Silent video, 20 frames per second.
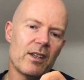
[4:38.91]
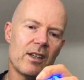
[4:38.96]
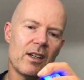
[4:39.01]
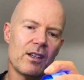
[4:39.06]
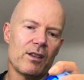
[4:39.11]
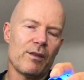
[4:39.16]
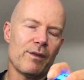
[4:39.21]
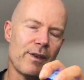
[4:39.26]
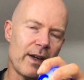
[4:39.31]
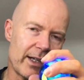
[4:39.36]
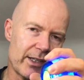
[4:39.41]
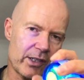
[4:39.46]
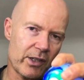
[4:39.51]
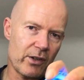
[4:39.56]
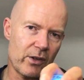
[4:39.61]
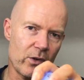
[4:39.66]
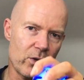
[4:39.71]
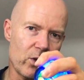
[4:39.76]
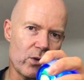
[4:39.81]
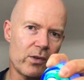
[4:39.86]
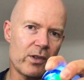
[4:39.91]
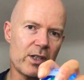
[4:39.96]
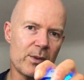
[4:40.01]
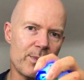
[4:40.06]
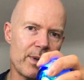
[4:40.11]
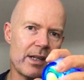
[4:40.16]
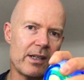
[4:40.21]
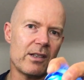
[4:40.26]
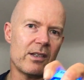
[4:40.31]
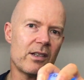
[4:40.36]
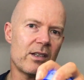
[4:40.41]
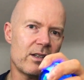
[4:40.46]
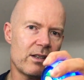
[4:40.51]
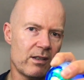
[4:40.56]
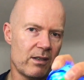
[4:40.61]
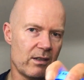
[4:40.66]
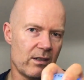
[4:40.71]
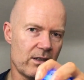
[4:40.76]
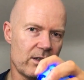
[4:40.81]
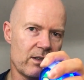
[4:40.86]
And the faster the rotor spins,
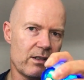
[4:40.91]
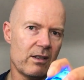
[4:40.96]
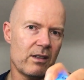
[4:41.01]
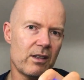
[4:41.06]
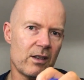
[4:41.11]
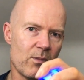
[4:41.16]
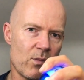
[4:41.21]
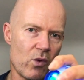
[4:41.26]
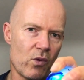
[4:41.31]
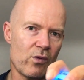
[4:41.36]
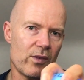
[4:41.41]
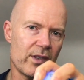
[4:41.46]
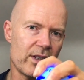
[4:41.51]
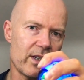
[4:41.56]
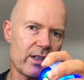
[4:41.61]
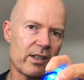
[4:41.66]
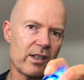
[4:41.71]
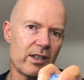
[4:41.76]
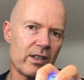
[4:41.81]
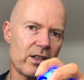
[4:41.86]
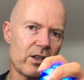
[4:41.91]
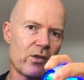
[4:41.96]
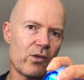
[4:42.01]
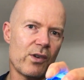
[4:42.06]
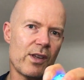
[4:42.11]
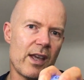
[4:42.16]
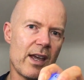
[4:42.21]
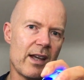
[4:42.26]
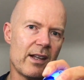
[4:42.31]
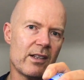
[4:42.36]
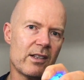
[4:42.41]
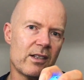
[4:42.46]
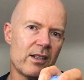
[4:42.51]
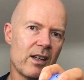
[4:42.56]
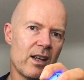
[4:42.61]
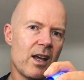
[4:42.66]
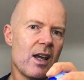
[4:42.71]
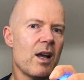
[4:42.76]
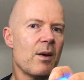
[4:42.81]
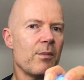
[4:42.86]
the more resistance it creates.
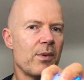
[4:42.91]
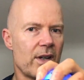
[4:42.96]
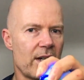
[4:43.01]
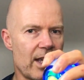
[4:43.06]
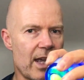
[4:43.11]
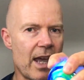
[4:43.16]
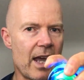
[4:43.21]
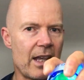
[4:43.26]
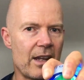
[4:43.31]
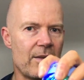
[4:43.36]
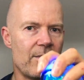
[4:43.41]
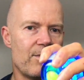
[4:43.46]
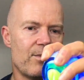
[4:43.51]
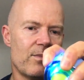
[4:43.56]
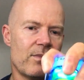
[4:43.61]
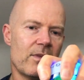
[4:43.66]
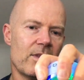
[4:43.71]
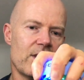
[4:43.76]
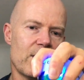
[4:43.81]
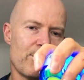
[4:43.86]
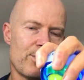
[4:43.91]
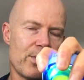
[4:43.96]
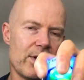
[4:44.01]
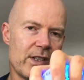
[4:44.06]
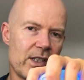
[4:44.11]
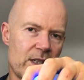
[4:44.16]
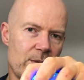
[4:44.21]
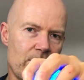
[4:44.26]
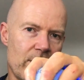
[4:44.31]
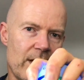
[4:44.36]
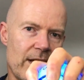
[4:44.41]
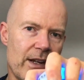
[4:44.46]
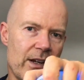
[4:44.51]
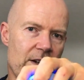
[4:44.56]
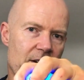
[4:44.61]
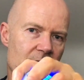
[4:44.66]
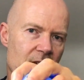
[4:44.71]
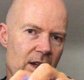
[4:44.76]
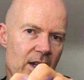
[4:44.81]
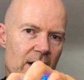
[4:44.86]
But again, the principle
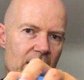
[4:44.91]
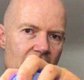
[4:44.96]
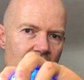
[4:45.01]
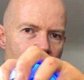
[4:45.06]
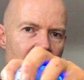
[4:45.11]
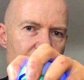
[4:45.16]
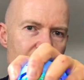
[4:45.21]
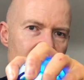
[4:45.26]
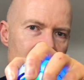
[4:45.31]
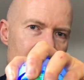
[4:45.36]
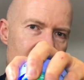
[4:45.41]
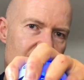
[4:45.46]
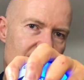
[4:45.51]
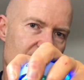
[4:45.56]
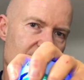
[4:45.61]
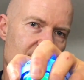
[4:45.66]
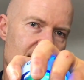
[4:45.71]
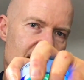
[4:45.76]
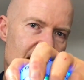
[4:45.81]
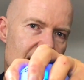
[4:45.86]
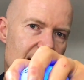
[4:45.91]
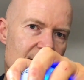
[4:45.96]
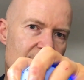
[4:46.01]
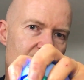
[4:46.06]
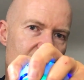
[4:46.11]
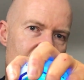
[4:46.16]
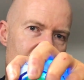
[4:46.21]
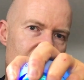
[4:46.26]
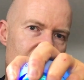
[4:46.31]
here, arm stays steady